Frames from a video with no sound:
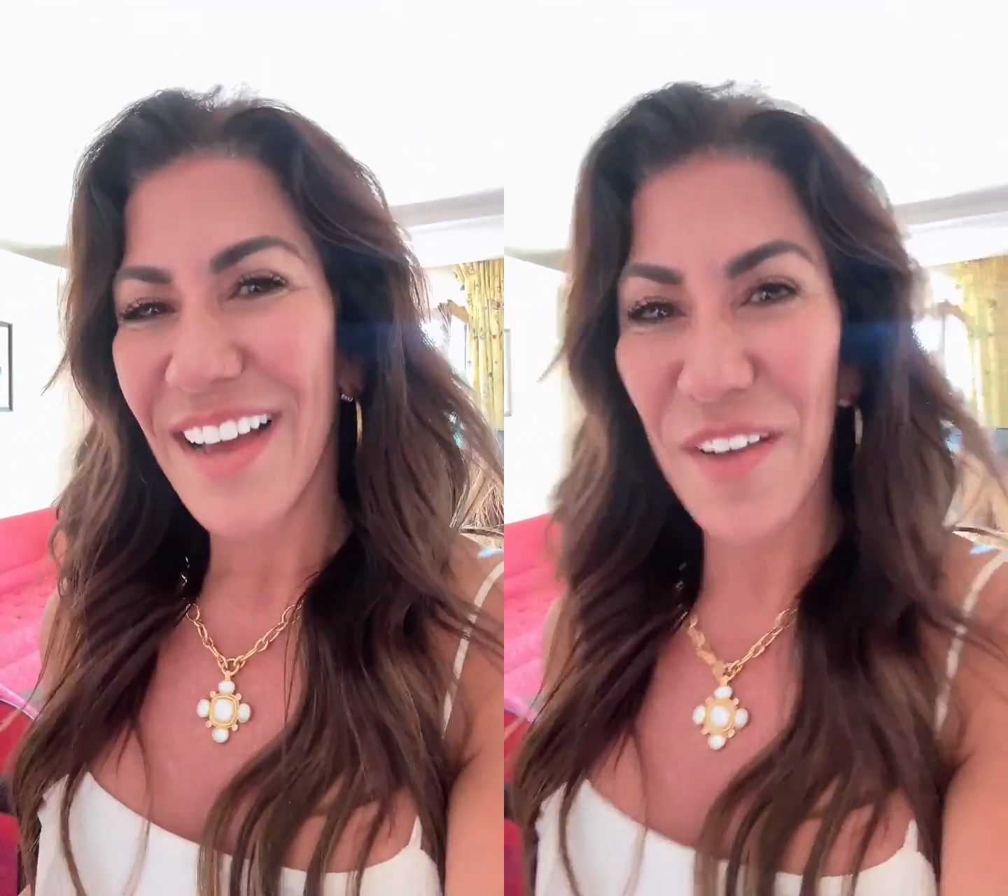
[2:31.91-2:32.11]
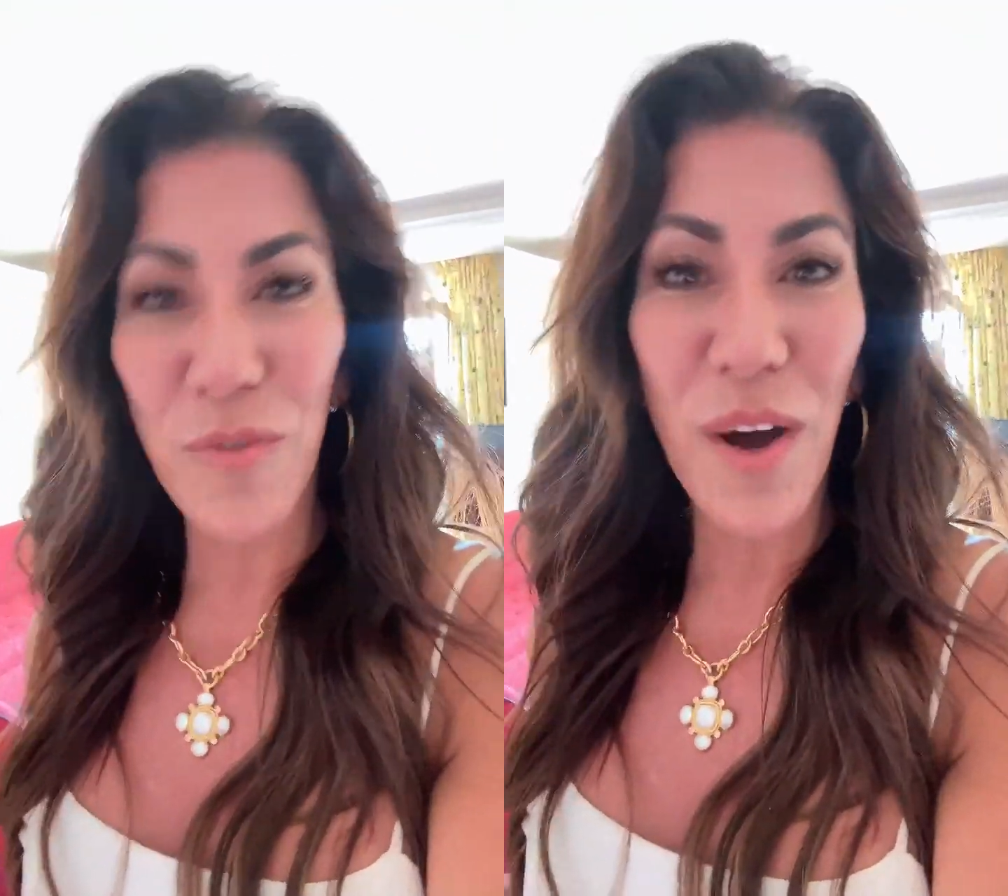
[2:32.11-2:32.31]

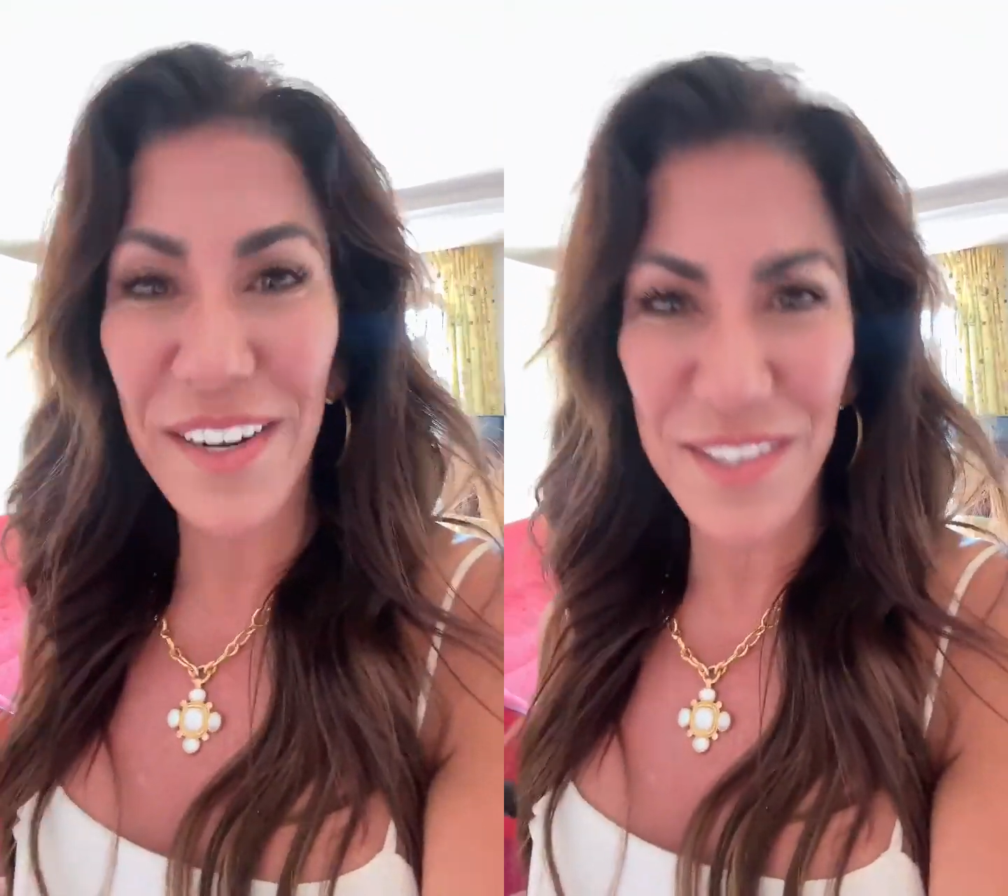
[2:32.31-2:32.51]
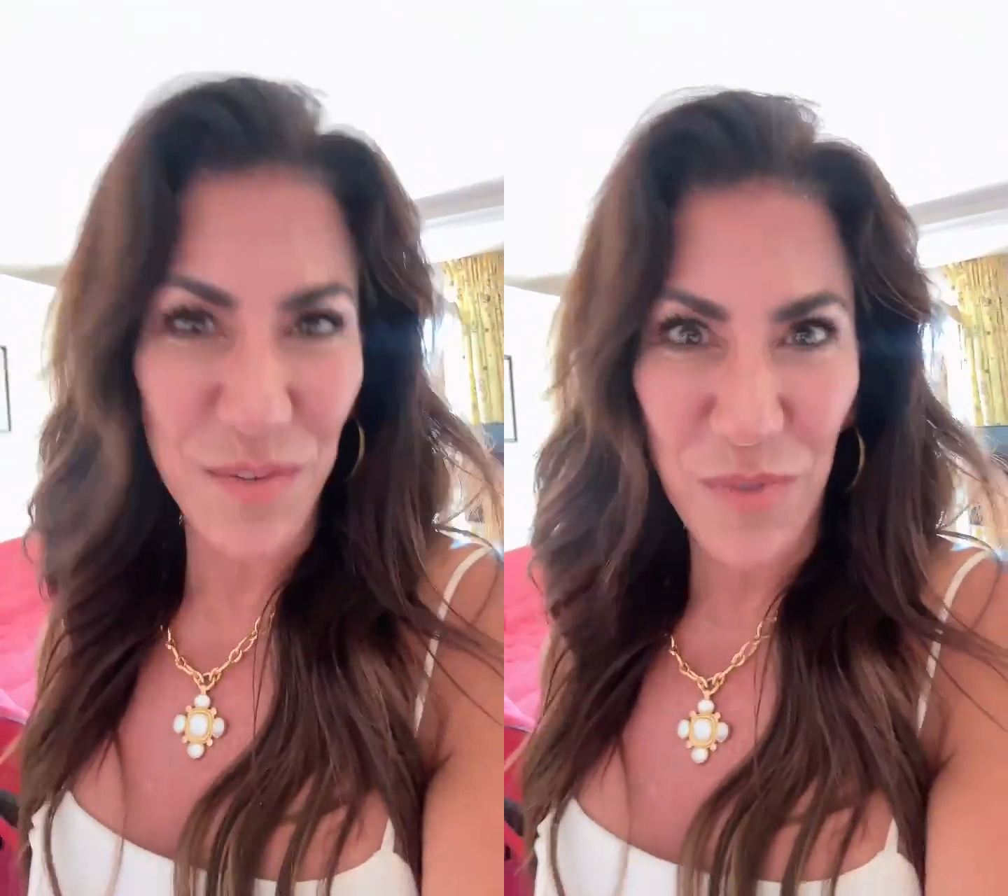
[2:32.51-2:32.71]
I've
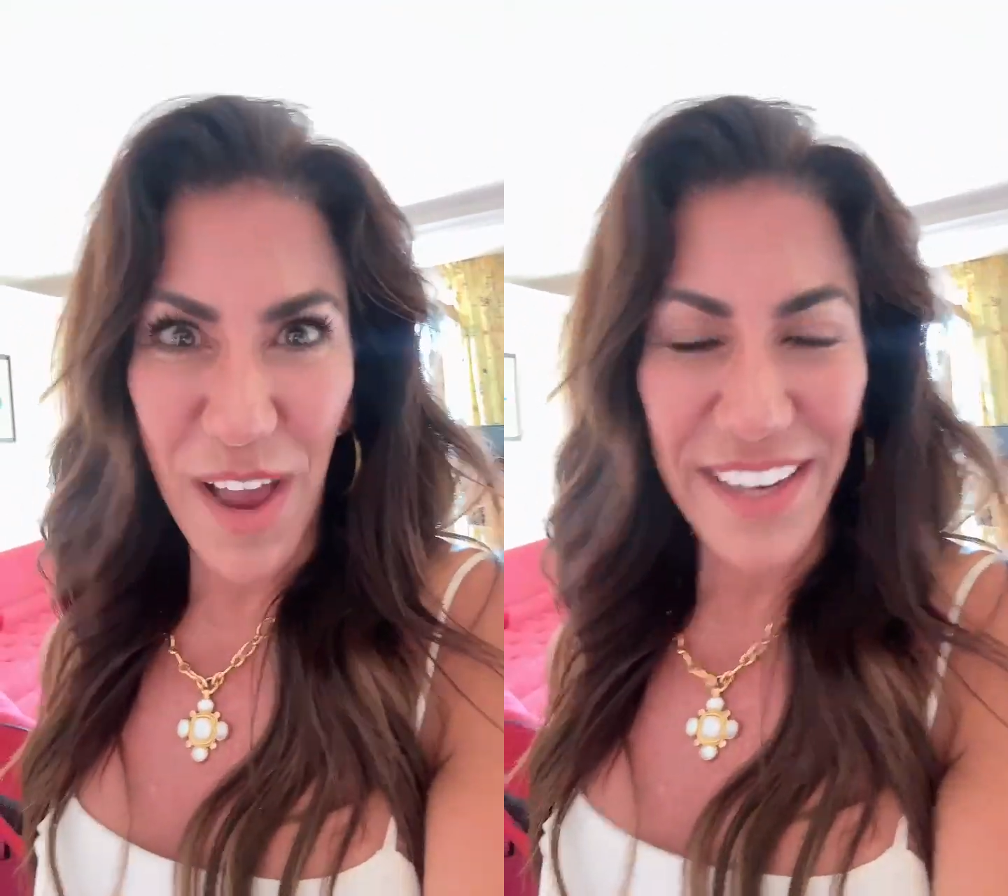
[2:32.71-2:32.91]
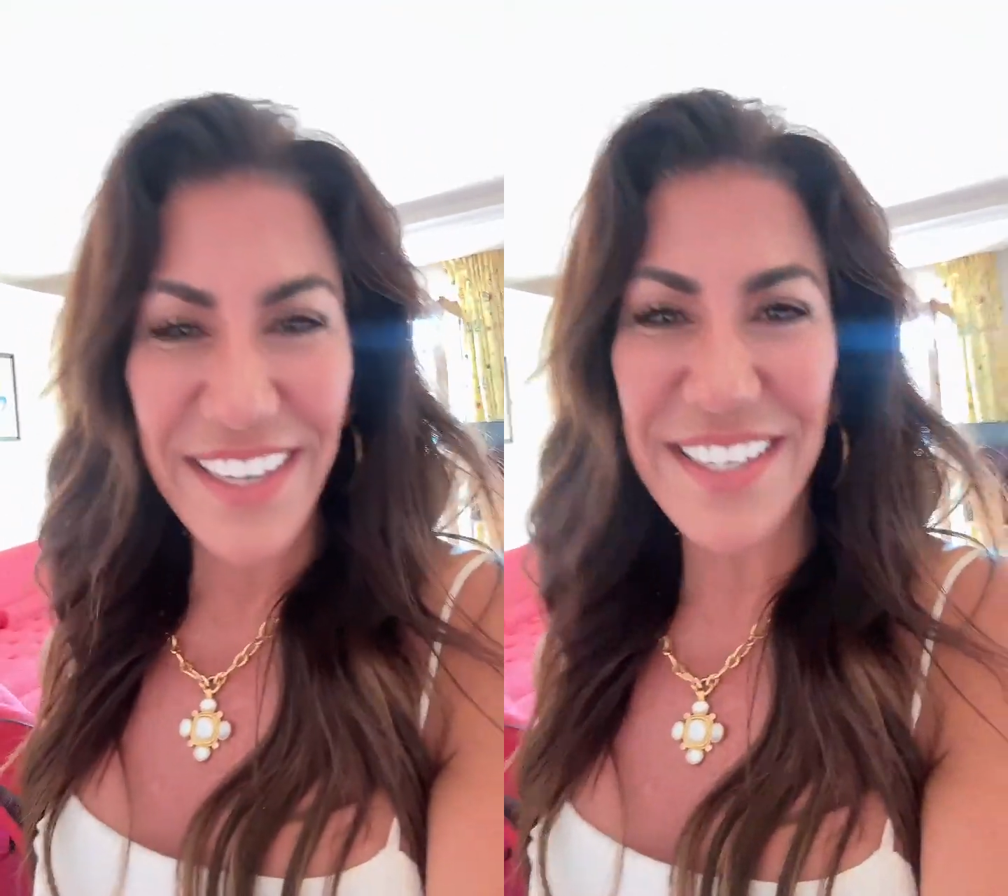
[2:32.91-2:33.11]
wanted some
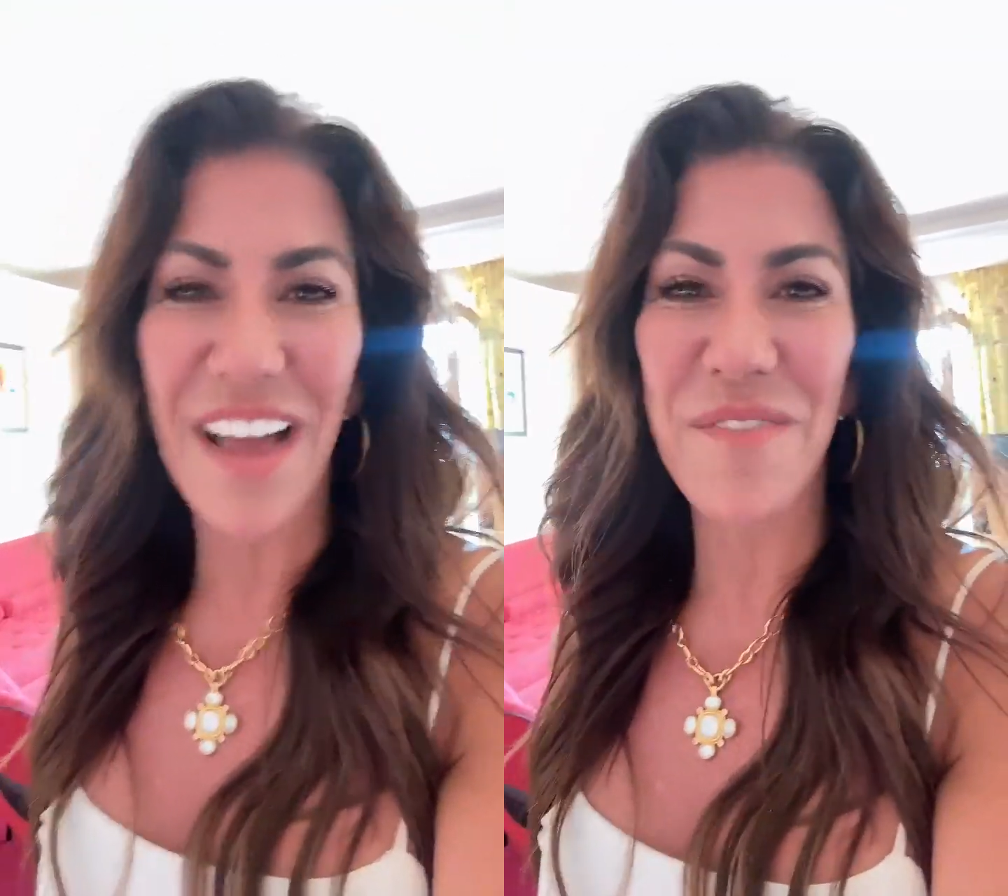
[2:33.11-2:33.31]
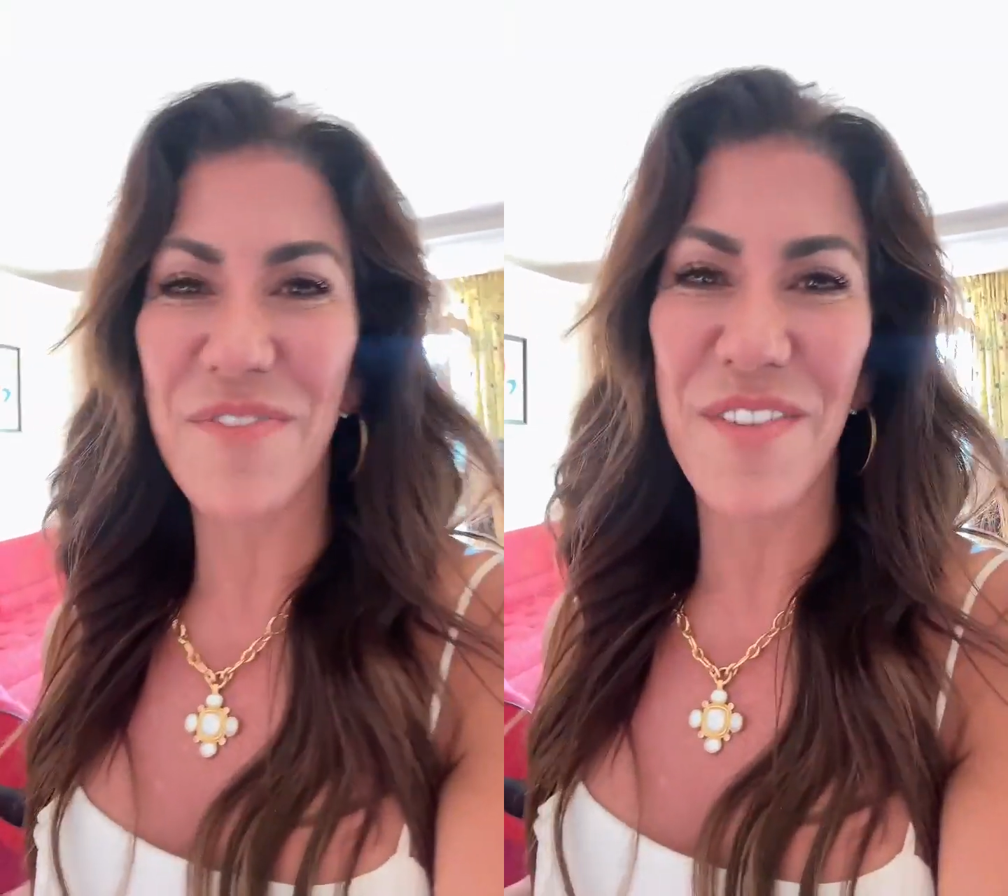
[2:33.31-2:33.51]
writing
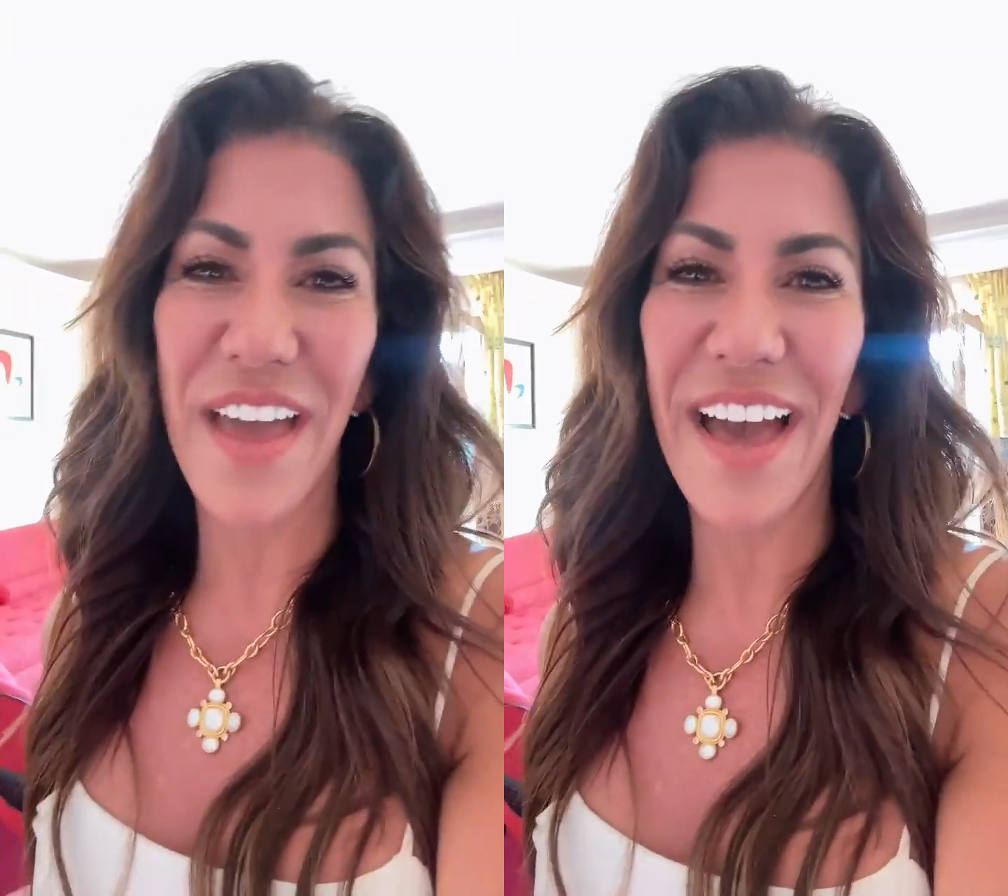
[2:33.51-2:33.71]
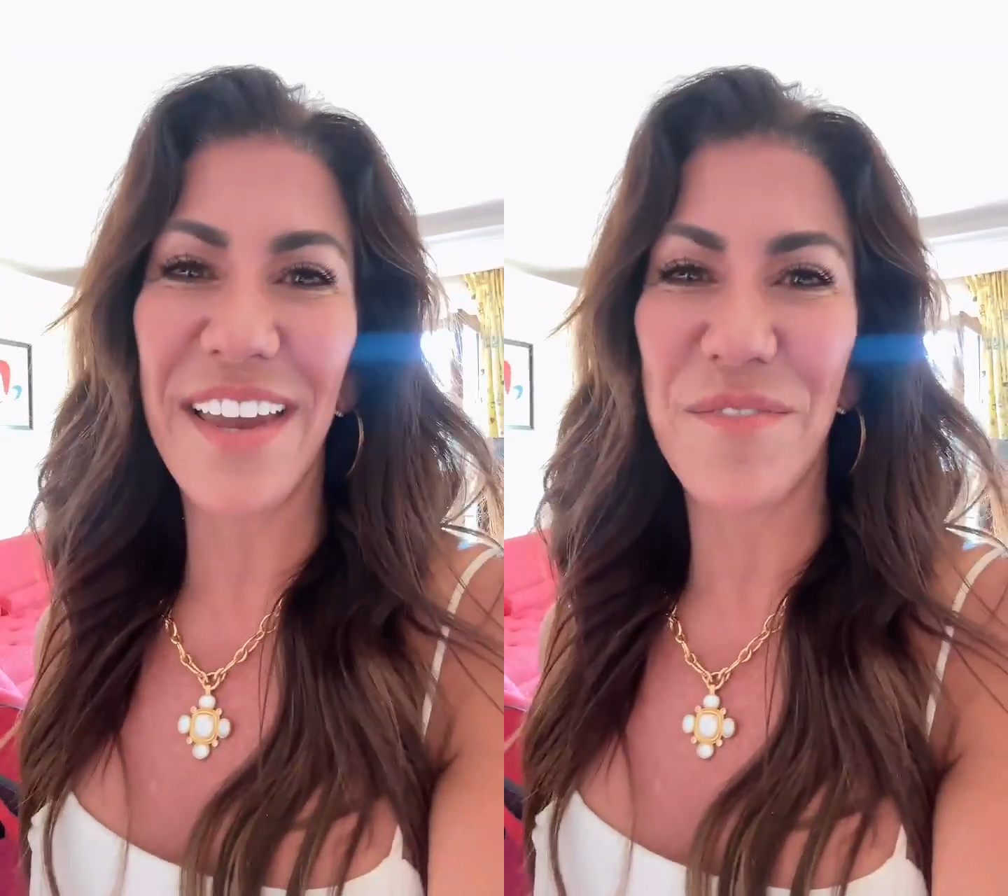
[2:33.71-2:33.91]
time for that.